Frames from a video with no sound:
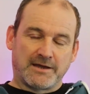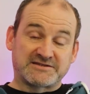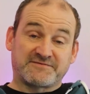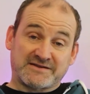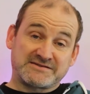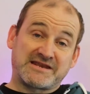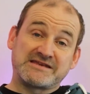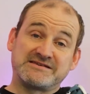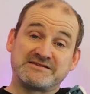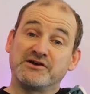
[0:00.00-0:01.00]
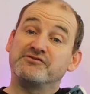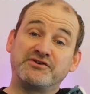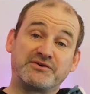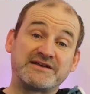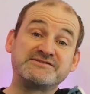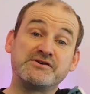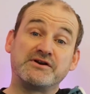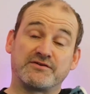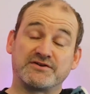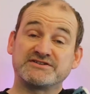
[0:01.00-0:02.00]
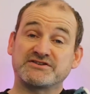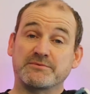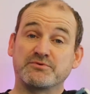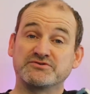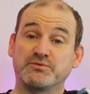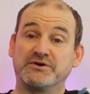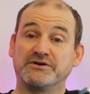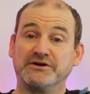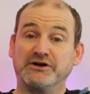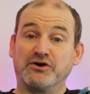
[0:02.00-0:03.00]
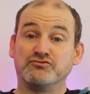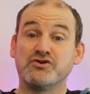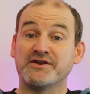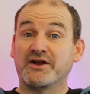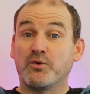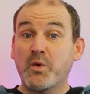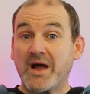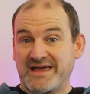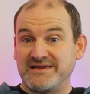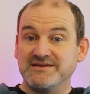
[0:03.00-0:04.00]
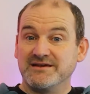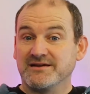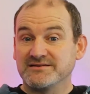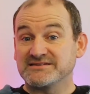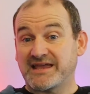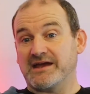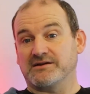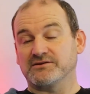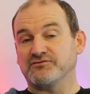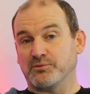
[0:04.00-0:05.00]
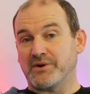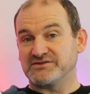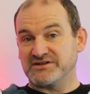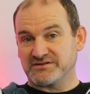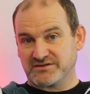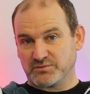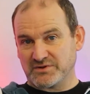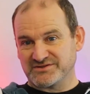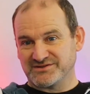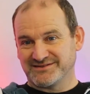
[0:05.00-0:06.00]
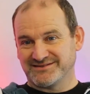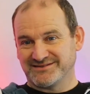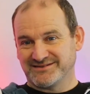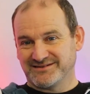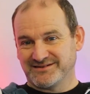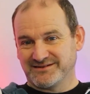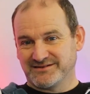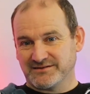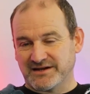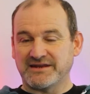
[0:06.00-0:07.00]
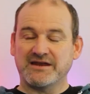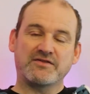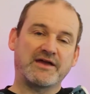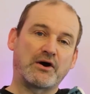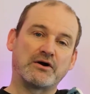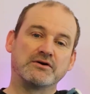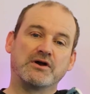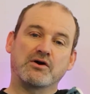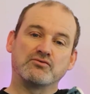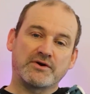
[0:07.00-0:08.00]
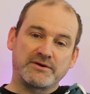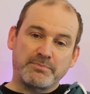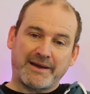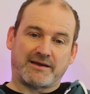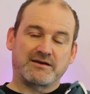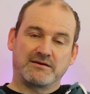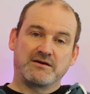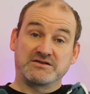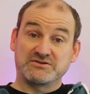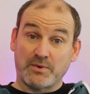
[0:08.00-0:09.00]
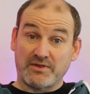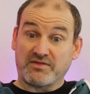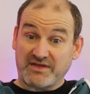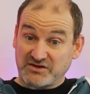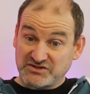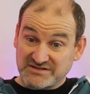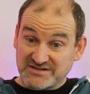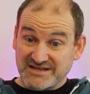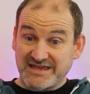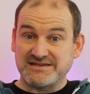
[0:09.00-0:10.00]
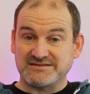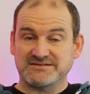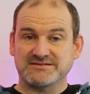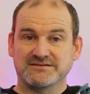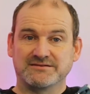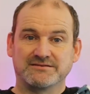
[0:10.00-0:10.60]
It's fascinating that a few days earlier, the disciples were running away, scared from where Jesus was. And here they are, running back to where they think Jesus is.